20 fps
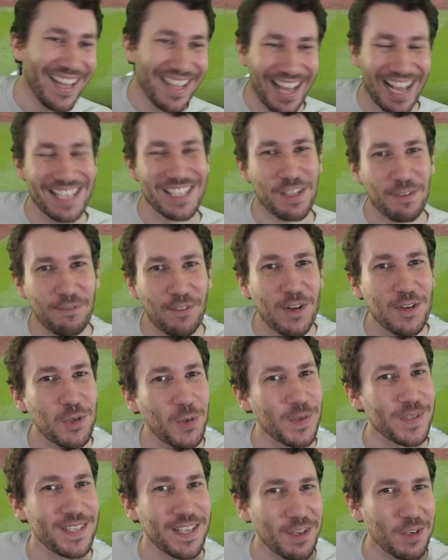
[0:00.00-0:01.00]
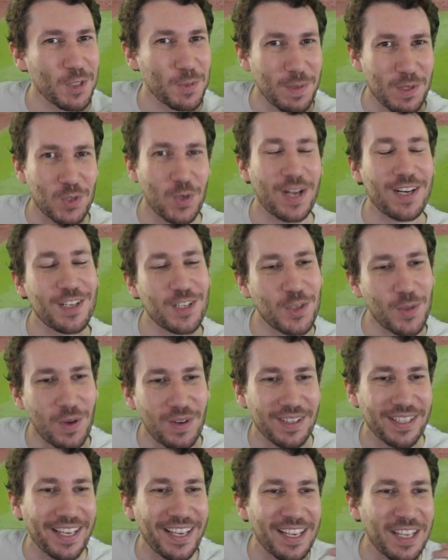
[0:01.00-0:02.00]
That's the front door sinker he's been trying to do
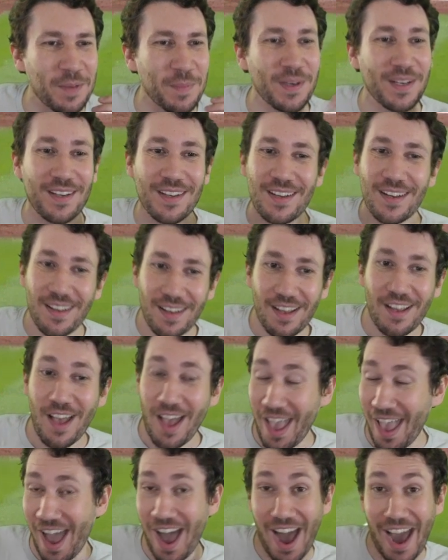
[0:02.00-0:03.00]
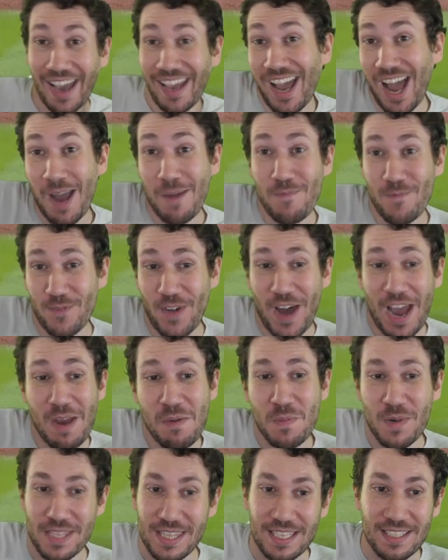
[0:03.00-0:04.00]
all game. I'm
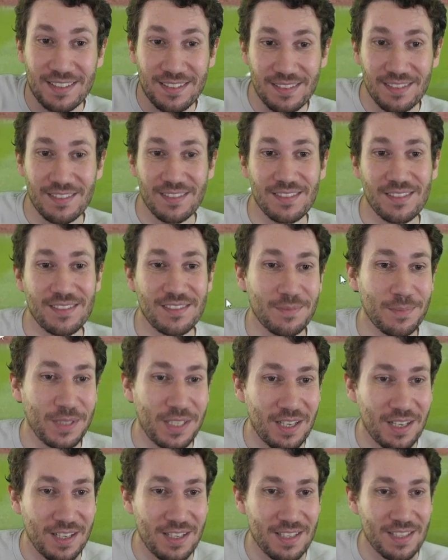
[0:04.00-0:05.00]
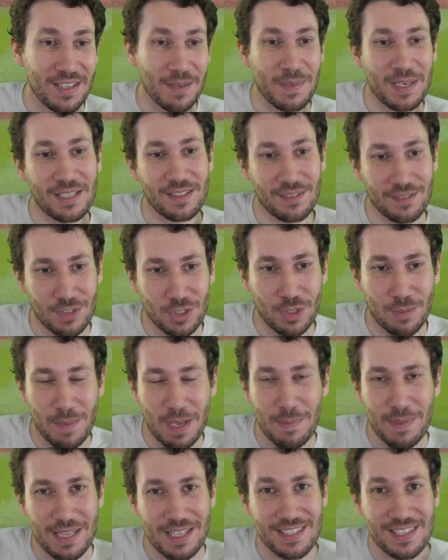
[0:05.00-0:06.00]
fine with it because, I mean, sure,
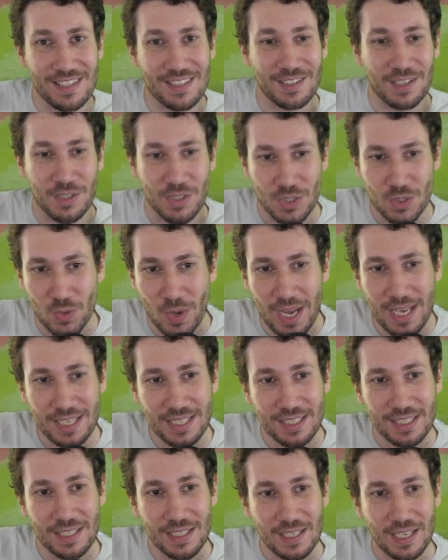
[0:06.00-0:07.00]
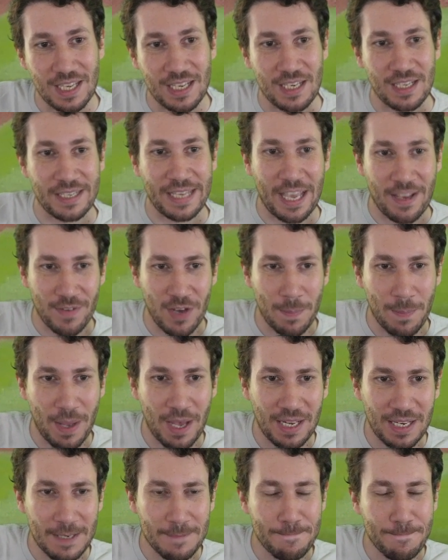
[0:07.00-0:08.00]
maybe this isn't a strike and he gave up
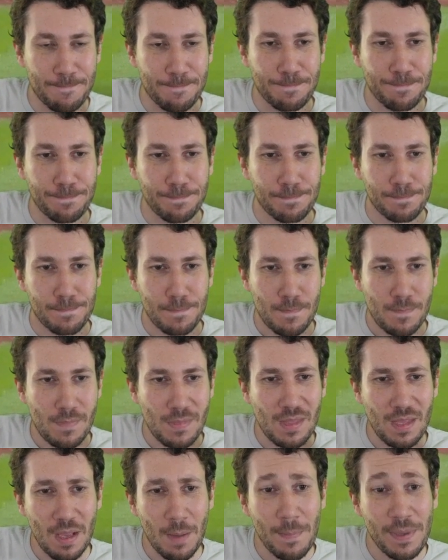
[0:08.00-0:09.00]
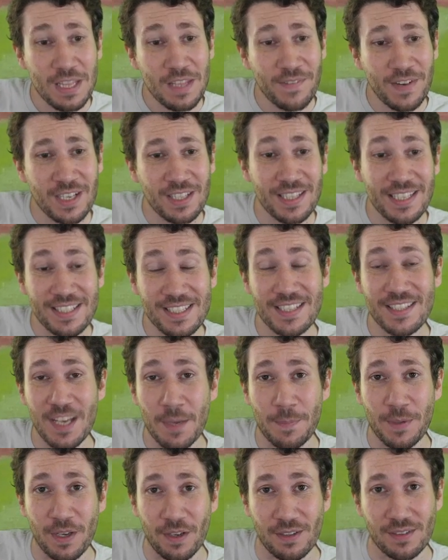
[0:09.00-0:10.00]
on it. But at the very least, it's
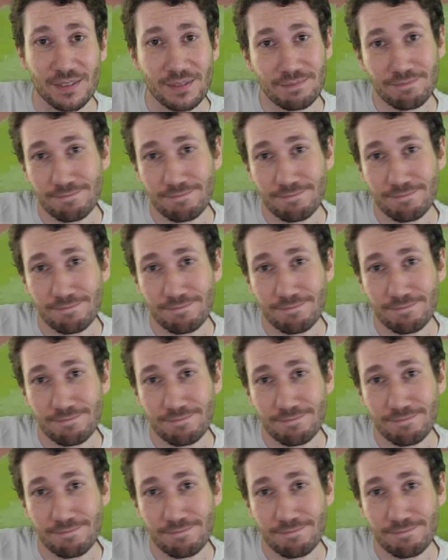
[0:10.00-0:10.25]
up here.